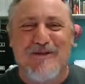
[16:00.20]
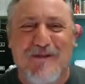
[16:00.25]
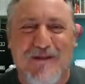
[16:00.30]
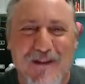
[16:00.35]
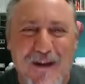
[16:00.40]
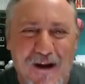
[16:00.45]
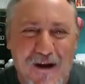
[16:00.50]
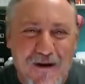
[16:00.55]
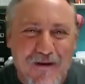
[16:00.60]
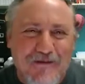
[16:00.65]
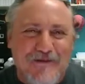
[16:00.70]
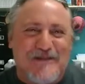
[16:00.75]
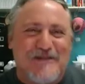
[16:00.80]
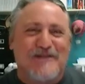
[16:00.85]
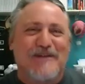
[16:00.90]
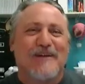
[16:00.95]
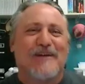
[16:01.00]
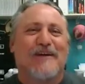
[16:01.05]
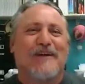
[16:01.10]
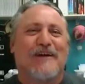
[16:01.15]
close.
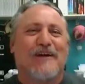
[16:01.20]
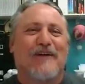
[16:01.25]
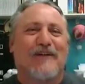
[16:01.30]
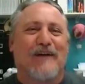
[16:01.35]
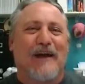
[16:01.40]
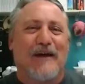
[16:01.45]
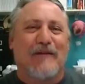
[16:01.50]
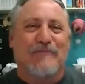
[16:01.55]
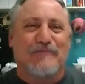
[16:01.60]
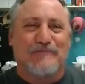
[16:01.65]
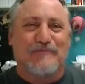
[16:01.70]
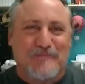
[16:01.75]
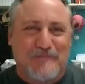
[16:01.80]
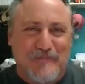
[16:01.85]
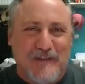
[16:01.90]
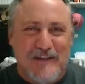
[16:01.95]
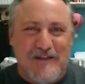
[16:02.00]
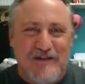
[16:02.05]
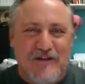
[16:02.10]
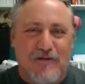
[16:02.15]
Okay.
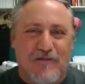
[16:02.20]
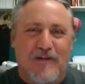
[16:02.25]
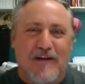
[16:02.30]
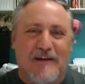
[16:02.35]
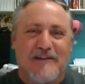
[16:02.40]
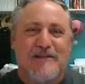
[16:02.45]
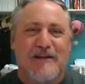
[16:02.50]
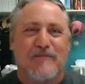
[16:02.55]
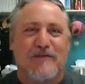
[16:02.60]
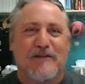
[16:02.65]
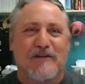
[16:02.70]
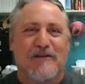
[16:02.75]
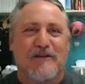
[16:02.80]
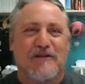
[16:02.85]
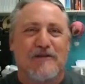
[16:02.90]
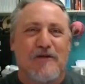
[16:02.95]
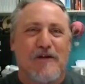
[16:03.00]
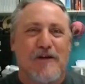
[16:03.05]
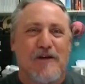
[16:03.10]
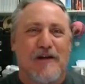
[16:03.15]
Let's go find something to
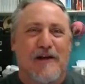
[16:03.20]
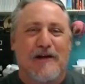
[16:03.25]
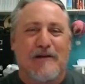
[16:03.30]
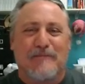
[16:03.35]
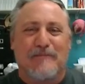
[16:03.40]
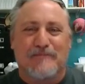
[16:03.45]
throw at it.